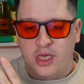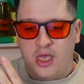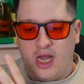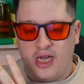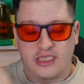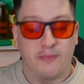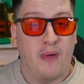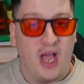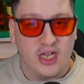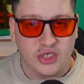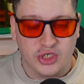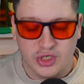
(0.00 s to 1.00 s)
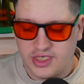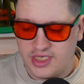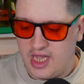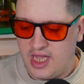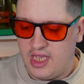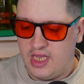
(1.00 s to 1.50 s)
and his departure, should I
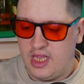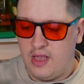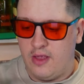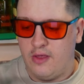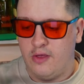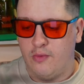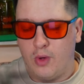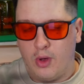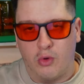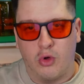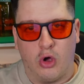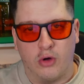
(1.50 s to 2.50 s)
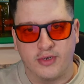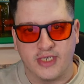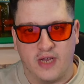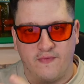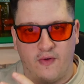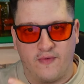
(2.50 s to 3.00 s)
say, Wilcox
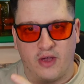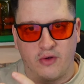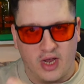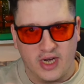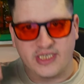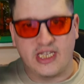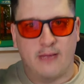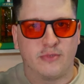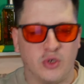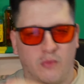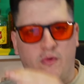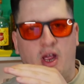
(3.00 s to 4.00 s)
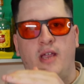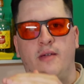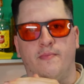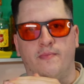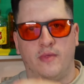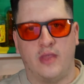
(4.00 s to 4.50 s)
and Vivell kind of stepped up, right?
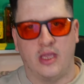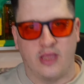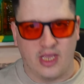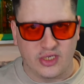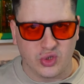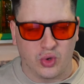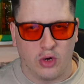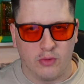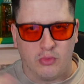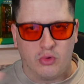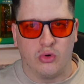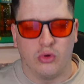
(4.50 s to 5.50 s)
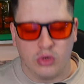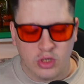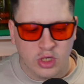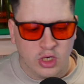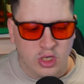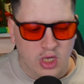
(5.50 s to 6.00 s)
They took on more
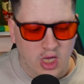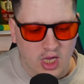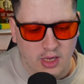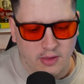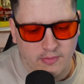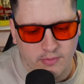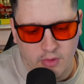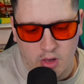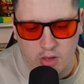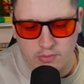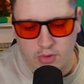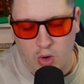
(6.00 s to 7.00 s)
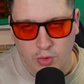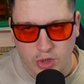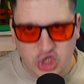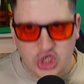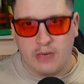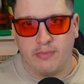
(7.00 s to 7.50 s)

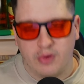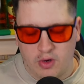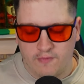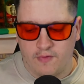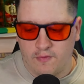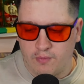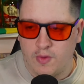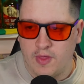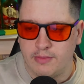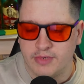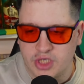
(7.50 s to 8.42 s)
ownership of what they was